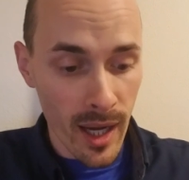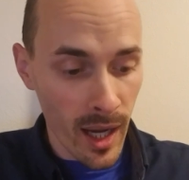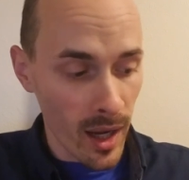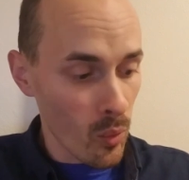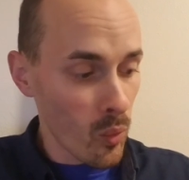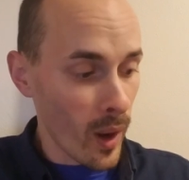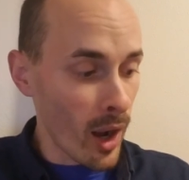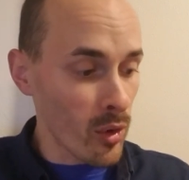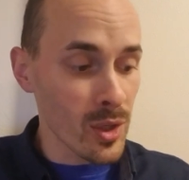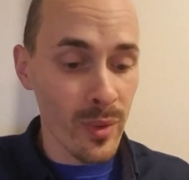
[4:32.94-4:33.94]

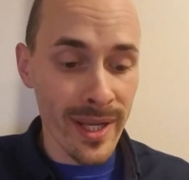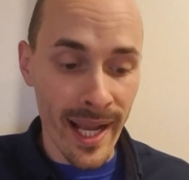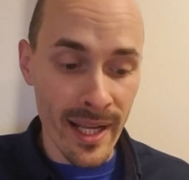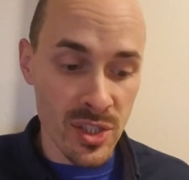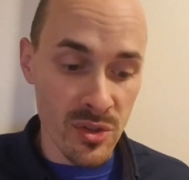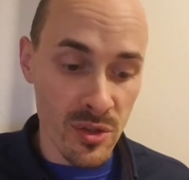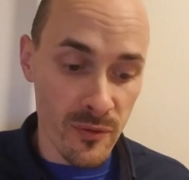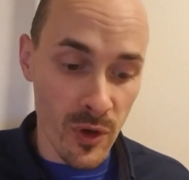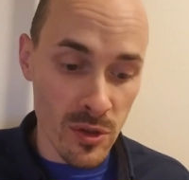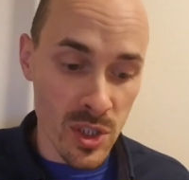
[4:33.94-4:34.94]
how can we answer the
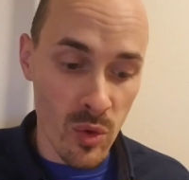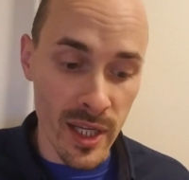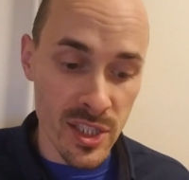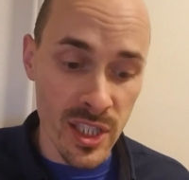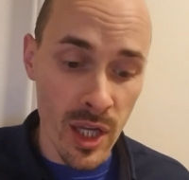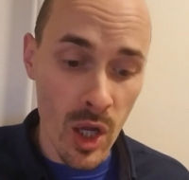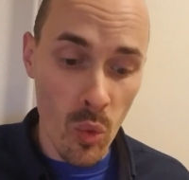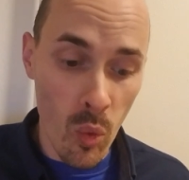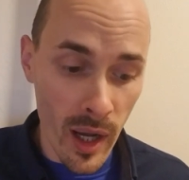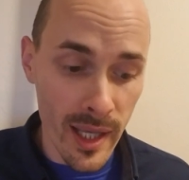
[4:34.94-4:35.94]
first question,
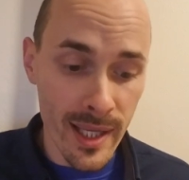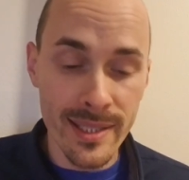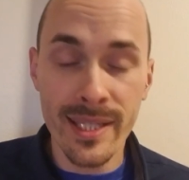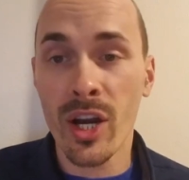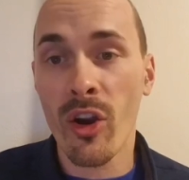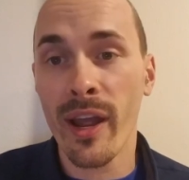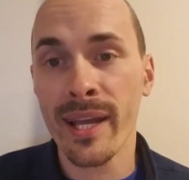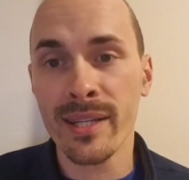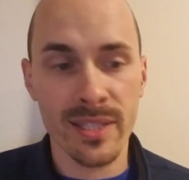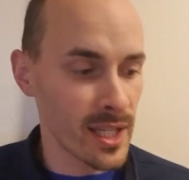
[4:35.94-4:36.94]
what did our
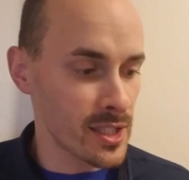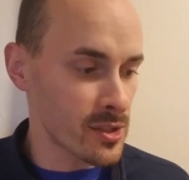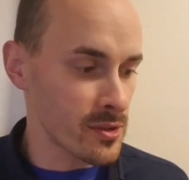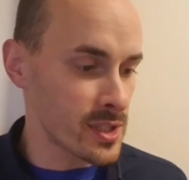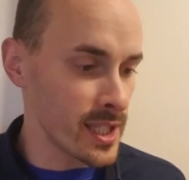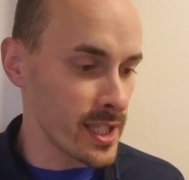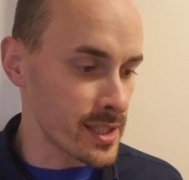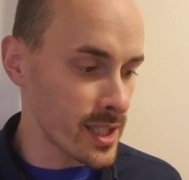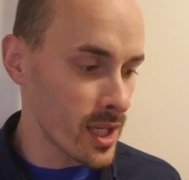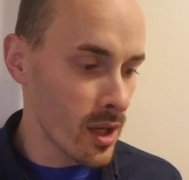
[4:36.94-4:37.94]
ancestors
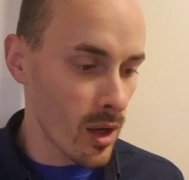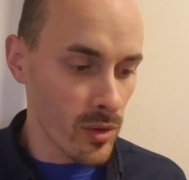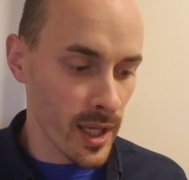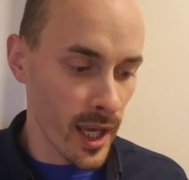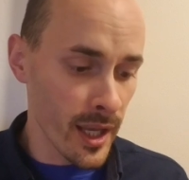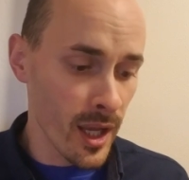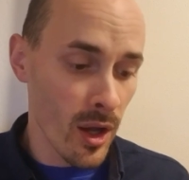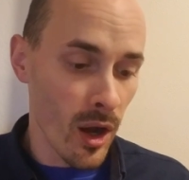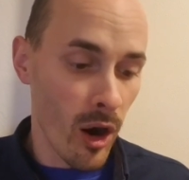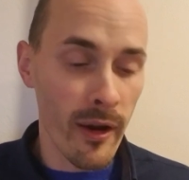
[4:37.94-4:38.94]
eat? Okay.
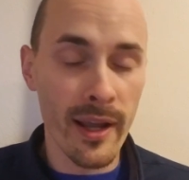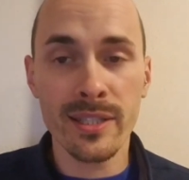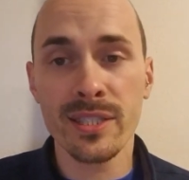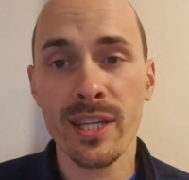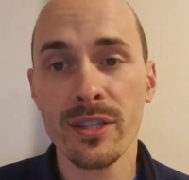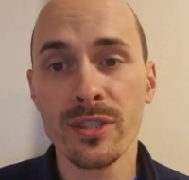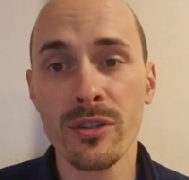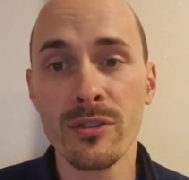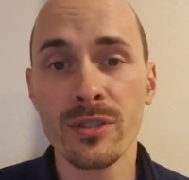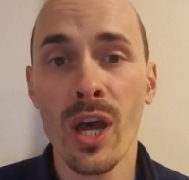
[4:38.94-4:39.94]
Our
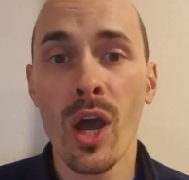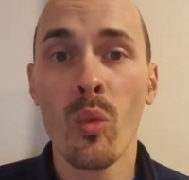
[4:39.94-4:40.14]
ancestors